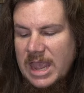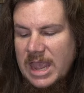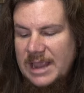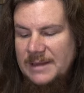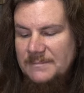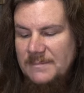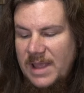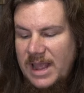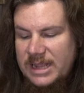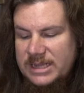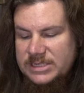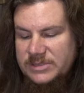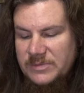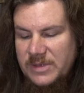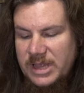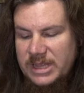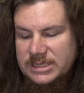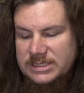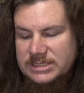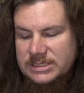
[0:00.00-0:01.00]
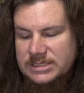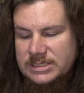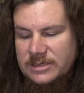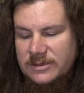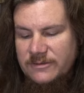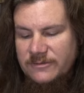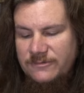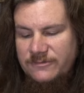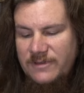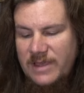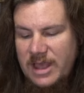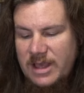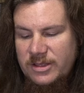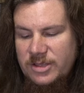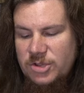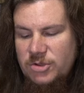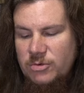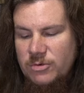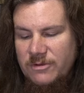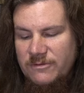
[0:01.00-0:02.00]
and maximizes the
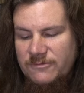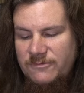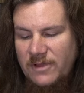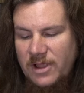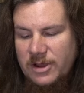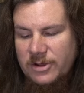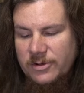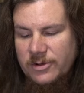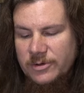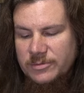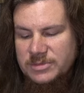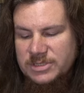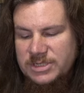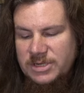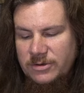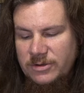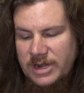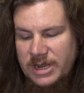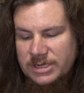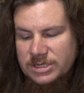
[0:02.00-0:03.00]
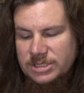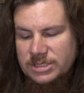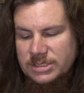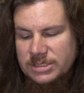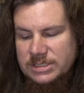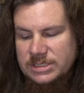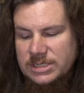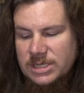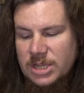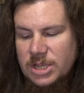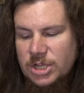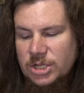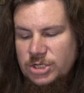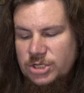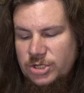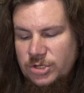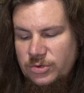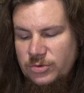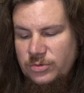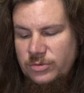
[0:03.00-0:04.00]
value of firearms donations
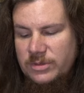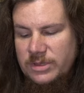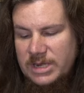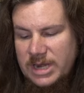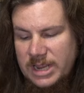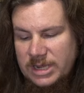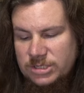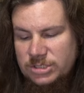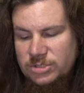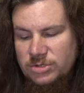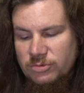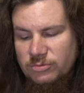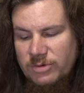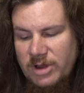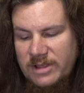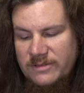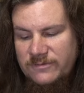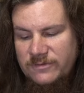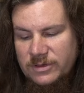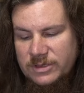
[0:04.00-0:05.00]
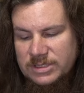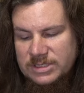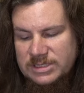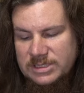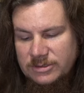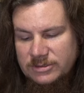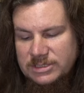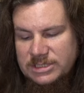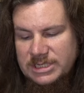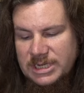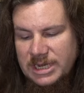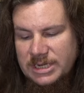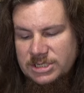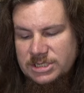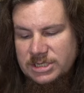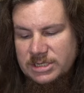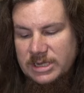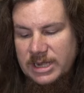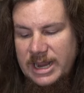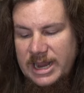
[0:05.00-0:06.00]
to the National Rifle
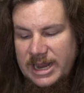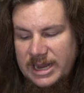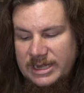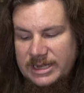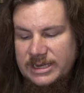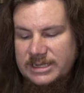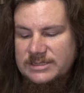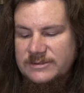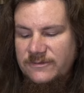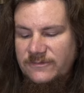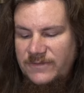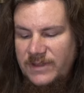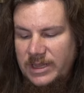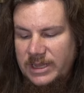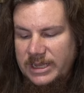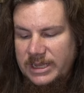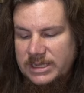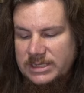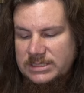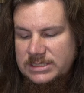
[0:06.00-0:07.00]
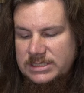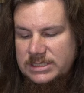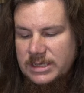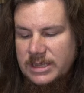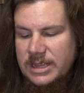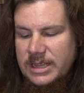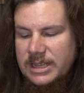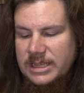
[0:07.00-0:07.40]
Association and its affiliates,